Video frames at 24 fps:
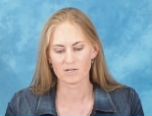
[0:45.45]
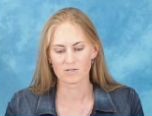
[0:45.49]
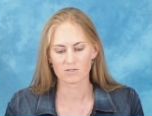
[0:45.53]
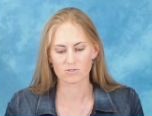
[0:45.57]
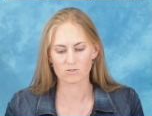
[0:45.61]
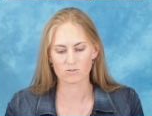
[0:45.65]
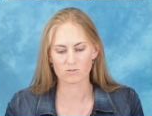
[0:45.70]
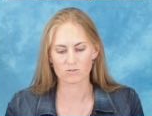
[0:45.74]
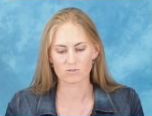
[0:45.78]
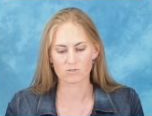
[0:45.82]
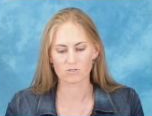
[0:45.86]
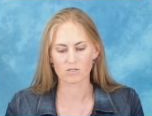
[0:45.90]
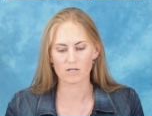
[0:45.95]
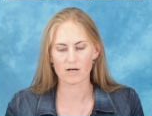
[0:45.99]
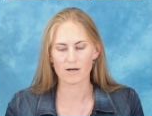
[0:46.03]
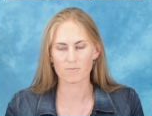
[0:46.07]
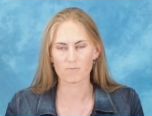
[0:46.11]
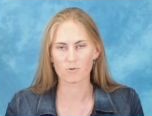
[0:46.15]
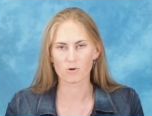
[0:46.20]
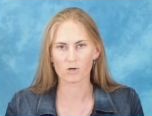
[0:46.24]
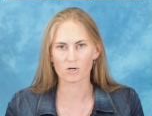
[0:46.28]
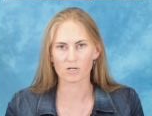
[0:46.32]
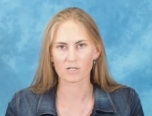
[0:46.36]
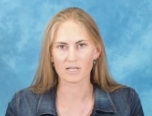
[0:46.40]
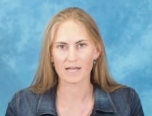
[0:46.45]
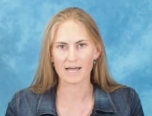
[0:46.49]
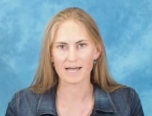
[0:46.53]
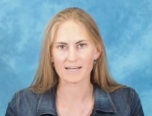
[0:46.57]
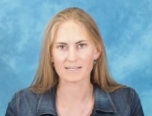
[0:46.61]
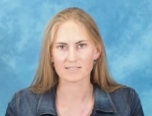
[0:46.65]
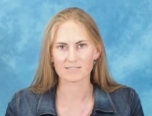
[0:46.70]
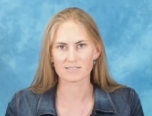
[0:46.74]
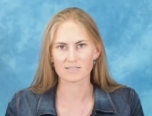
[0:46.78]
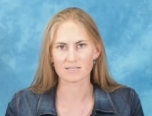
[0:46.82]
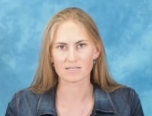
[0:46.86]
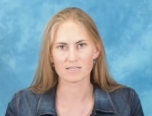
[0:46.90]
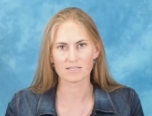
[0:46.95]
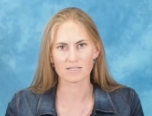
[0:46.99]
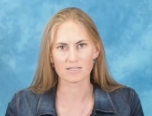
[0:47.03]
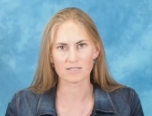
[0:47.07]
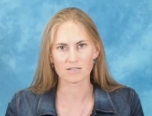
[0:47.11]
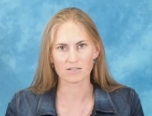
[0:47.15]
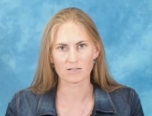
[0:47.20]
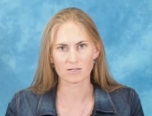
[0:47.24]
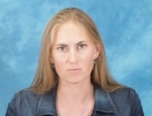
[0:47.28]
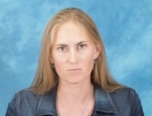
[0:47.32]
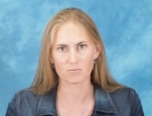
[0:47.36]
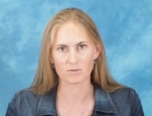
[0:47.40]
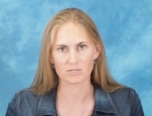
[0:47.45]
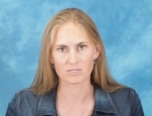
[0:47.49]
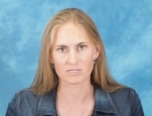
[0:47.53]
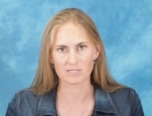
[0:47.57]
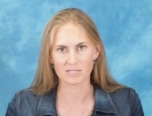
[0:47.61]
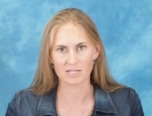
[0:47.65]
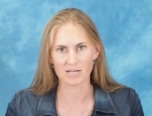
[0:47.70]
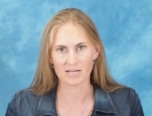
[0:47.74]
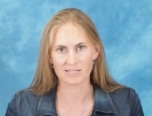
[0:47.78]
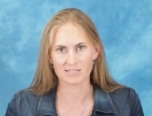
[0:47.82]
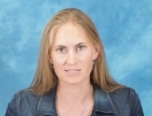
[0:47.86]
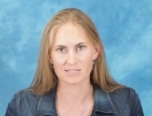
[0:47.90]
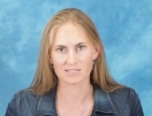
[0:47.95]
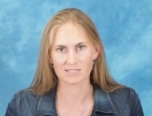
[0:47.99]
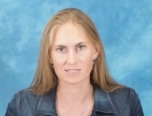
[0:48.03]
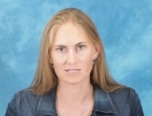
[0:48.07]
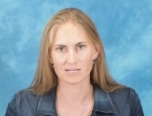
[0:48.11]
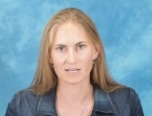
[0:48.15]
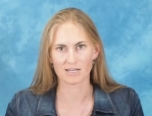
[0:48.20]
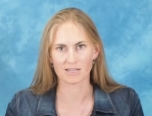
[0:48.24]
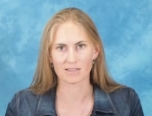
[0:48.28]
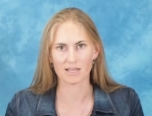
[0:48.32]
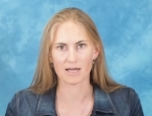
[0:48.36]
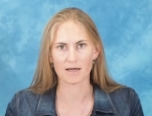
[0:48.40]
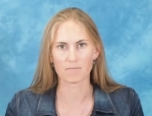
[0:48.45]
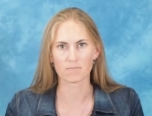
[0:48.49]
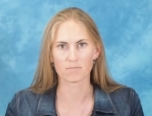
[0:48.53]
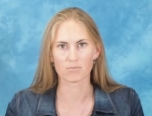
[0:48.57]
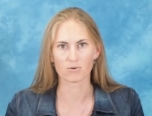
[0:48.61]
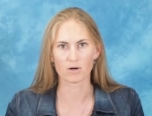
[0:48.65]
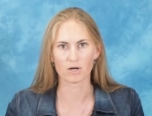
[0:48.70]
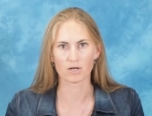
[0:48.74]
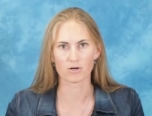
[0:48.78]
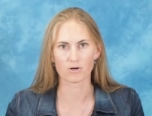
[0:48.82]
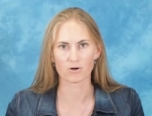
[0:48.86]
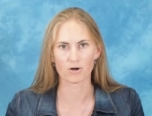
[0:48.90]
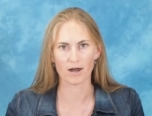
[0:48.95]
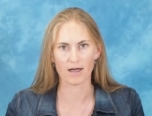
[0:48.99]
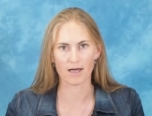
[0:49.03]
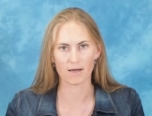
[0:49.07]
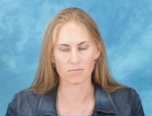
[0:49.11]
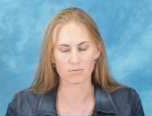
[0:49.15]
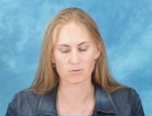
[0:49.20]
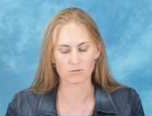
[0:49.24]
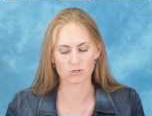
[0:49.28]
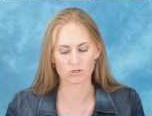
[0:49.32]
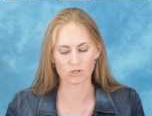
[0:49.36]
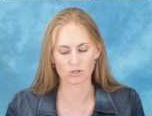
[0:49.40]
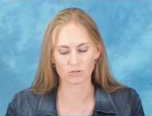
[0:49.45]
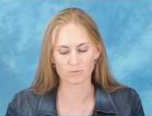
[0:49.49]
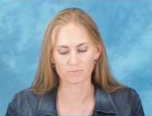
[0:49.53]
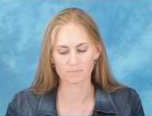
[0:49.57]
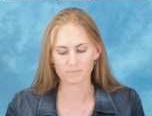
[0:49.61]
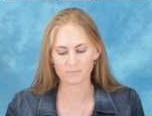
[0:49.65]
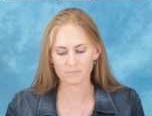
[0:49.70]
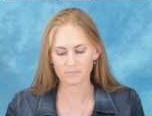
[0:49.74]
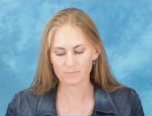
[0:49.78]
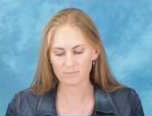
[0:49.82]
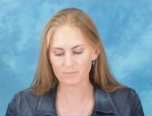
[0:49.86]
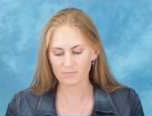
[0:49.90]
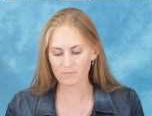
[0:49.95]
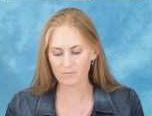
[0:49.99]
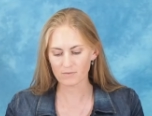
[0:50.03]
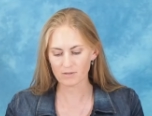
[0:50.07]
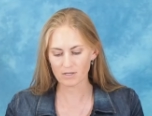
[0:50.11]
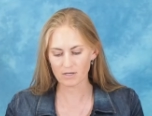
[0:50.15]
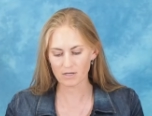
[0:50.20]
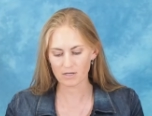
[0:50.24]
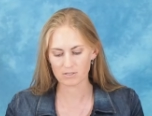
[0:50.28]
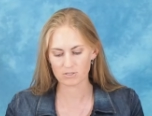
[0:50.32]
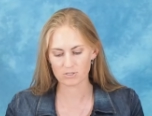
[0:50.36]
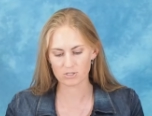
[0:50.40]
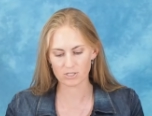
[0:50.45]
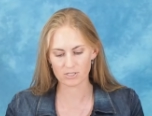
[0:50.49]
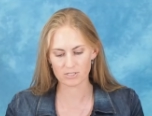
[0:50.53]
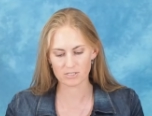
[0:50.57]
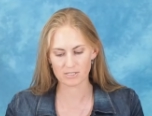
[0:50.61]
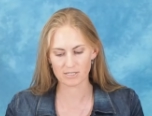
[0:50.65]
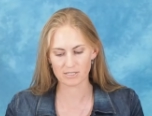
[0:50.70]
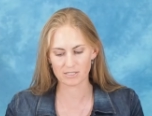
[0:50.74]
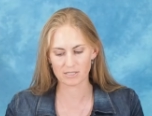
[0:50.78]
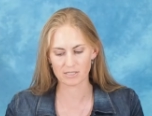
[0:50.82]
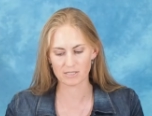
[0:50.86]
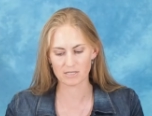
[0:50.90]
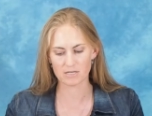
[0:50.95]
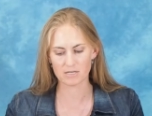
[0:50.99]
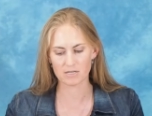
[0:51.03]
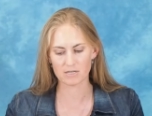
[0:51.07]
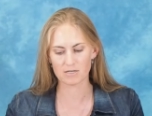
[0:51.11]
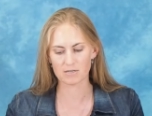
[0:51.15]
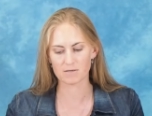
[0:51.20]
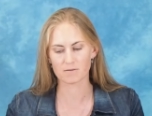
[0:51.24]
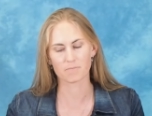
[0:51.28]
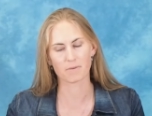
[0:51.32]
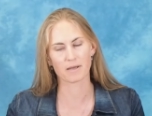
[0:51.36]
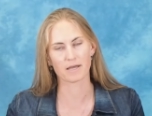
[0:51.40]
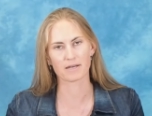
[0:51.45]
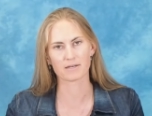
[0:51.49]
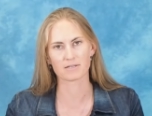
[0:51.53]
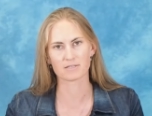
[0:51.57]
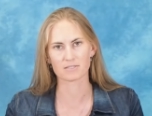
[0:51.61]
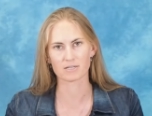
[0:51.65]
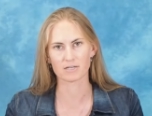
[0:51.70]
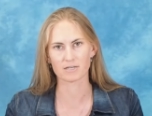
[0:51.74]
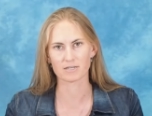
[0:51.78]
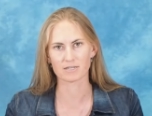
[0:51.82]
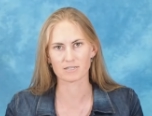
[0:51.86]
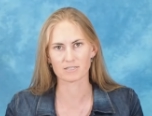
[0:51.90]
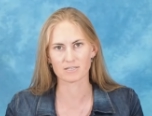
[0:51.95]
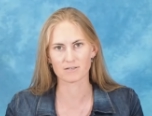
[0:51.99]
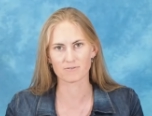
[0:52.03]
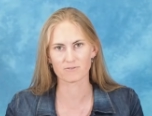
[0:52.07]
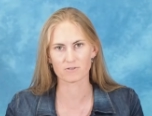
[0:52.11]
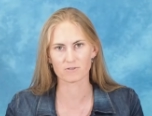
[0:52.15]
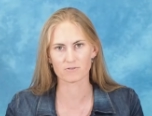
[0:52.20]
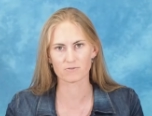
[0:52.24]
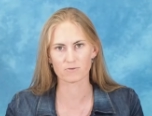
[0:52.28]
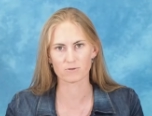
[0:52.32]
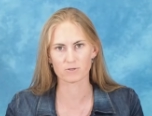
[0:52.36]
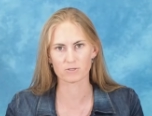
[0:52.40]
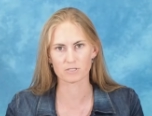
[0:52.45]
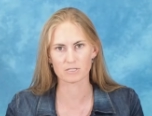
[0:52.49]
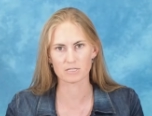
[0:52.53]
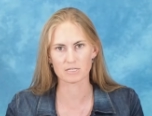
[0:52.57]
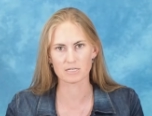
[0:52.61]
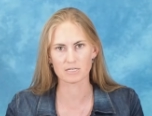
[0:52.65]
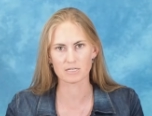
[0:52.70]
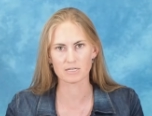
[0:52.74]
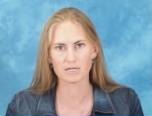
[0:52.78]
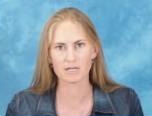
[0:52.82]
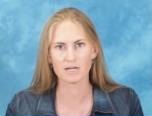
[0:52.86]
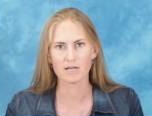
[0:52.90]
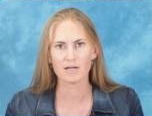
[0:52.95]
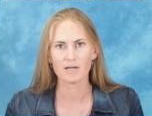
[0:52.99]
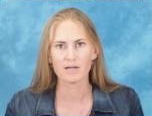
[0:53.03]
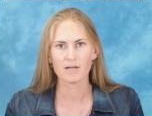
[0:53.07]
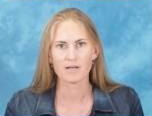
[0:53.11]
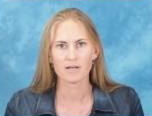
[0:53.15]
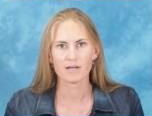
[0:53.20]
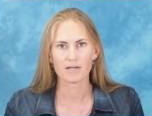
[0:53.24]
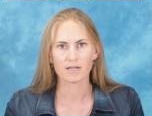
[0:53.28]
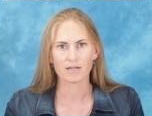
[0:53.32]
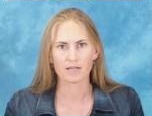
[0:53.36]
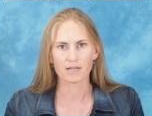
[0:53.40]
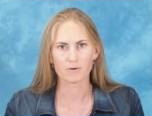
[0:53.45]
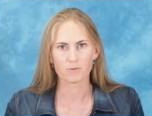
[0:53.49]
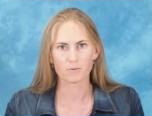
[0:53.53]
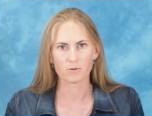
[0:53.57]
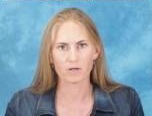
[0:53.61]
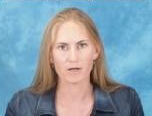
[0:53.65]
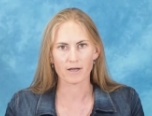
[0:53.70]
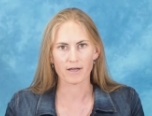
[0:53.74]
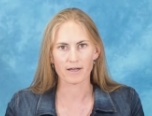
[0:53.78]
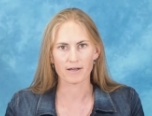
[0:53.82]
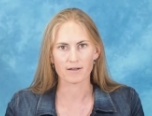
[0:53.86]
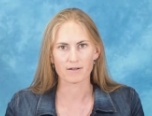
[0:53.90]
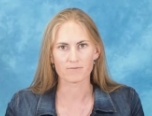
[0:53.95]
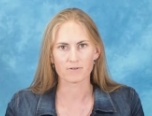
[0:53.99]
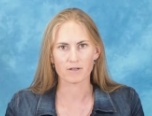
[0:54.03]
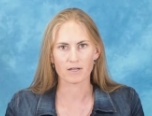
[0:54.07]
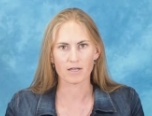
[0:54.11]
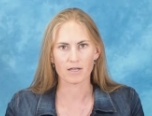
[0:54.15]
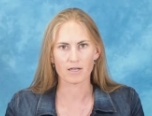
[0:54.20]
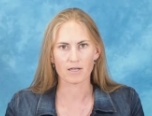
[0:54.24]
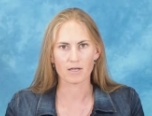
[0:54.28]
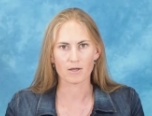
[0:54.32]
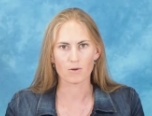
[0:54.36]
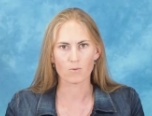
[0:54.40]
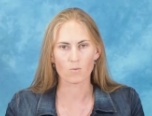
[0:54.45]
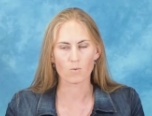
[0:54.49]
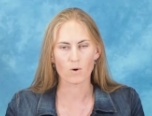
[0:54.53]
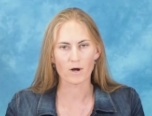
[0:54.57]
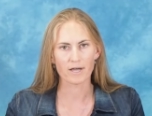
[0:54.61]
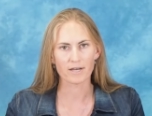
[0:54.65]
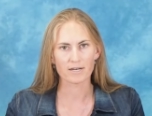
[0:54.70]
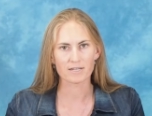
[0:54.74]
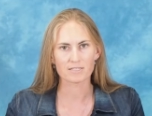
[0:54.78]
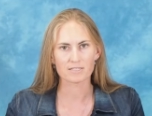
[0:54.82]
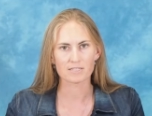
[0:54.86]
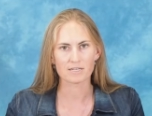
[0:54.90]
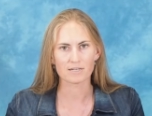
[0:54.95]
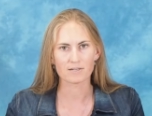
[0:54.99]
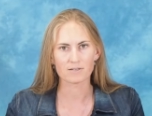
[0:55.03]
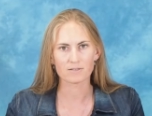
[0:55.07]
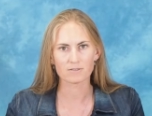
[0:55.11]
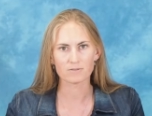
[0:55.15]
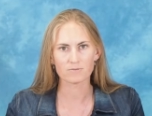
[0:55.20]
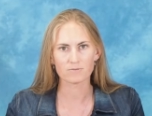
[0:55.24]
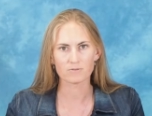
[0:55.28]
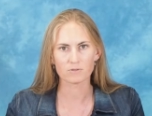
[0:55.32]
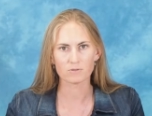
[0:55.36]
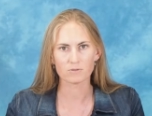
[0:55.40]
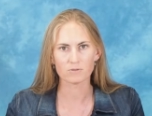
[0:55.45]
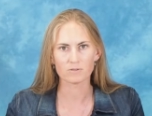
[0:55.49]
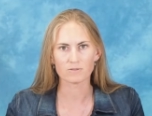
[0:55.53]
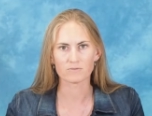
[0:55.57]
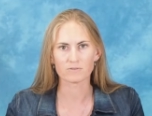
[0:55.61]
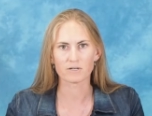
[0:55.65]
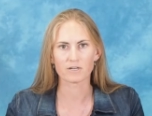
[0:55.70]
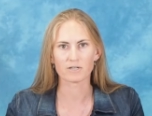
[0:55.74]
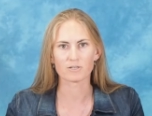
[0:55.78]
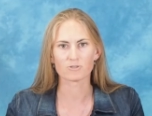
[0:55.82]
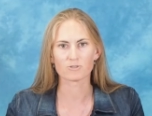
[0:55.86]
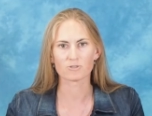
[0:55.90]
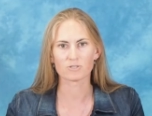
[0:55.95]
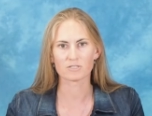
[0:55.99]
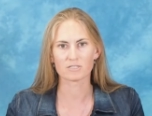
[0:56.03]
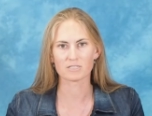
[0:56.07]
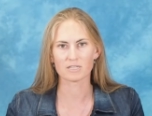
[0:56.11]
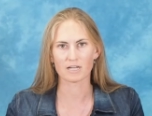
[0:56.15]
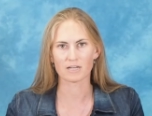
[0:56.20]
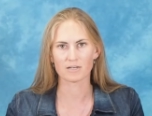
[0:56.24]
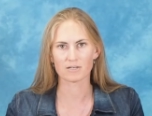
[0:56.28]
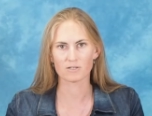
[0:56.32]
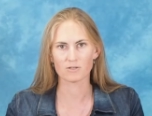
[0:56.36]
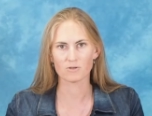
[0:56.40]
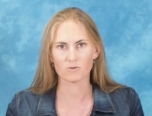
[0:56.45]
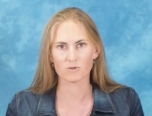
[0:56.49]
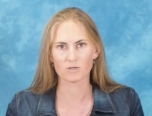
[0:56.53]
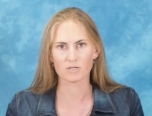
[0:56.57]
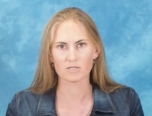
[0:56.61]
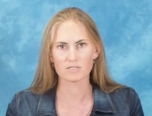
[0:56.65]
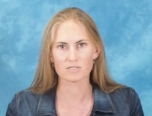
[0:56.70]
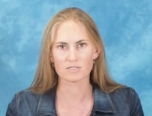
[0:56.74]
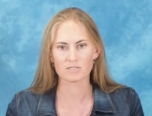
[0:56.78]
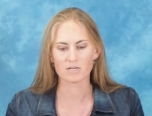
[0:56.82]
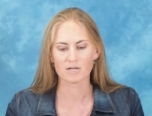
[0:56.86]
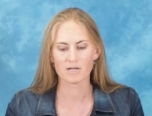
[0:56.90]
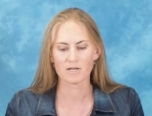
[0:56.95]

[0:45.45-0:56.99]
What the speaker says: so there's a lot more glass in the Olympus lens to get that brighter aperture. Just like the Panasonic 7 to 14, it will have a widest angle of view of 110 degrees,